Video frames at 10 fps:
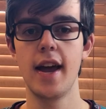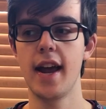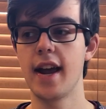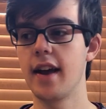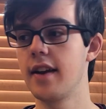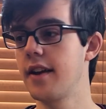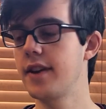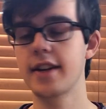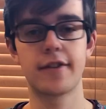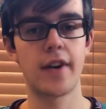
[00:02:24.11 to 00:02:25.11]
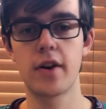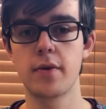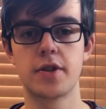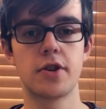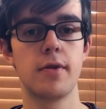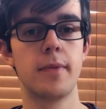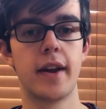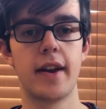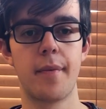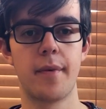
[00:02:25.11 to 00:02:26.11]
and I think it's fair to assume
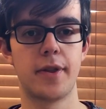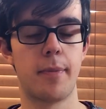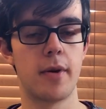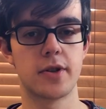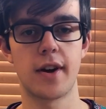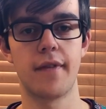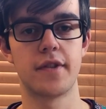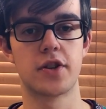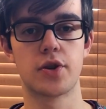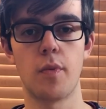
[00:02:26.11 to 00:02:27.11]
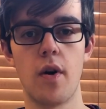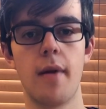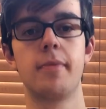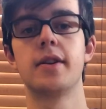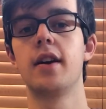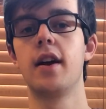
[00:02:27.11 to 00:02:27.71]
that with the post office swamped,